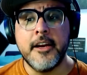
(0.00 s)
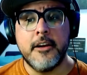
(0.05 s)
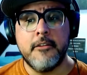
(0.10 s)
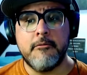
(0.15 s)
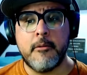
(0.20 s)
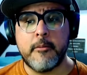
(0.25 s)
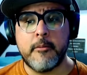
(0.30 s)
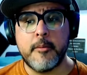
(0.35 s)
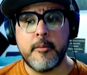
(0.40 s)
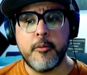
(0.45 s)

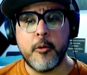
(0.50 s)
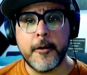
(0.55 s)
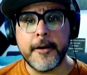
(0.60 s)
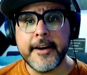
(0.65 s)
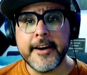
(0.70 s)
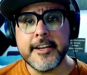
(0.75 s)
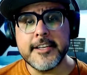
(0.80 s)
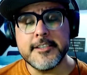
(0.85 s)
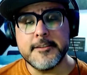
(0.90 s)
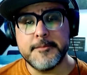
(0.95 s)
were
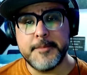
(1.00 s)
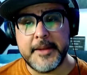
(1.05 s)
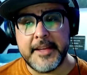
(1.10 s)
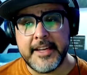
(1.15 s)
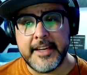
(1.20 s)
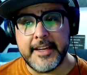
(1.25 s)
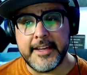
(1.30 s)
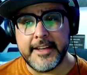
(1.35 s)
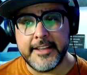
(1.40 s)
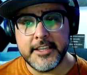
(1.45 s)
reported as
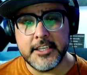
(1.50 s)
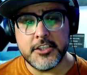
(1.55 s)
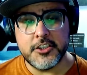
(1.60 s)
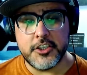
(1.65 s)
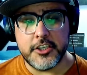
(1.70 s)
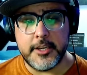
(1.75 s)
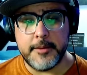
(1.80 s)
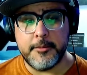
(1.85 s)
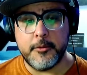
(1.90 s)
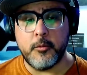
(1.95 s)
being in the
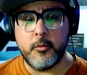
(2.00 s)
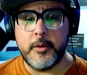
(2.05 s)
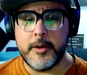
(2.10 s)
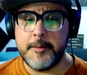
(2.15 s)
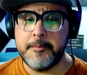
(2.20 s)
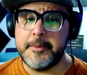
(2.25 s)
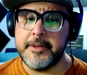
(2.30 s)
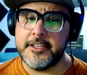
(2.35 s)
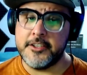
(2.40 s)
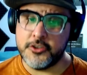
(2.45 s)
Jeep with
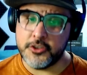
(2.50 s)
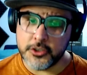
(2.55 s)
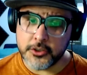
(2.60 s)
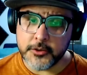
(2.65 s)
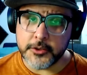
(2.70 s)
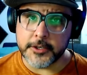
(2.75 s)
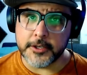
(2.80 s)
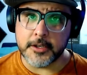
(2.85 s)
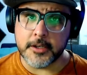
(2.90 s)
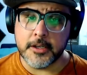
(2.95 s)
Ben
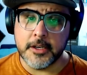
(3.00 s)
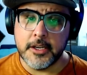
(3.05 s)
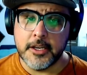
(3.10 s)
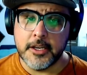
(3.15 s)
Jr.,